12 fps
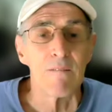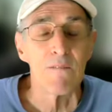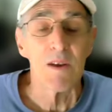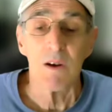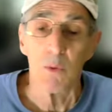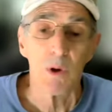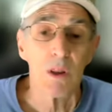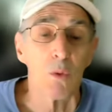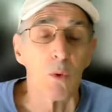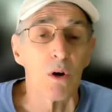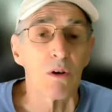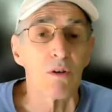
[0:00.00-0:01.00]
he really
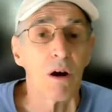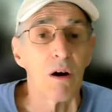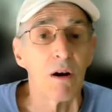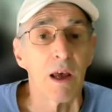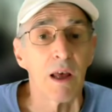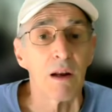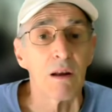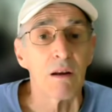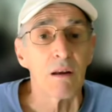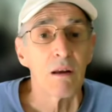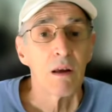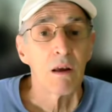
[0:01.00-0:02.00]
works hard at it.
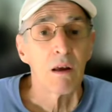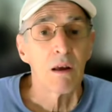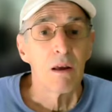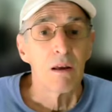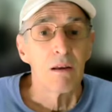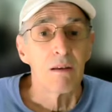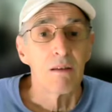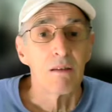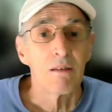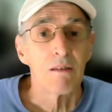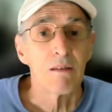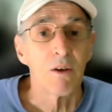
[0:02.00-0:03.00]

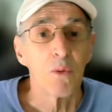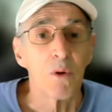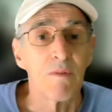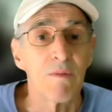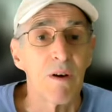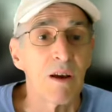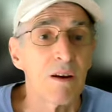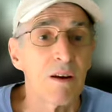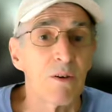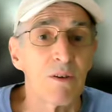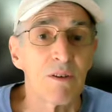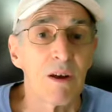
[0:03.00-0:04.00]
So we find
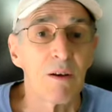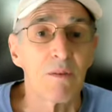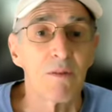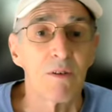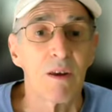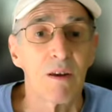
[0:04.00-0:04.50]
ourselves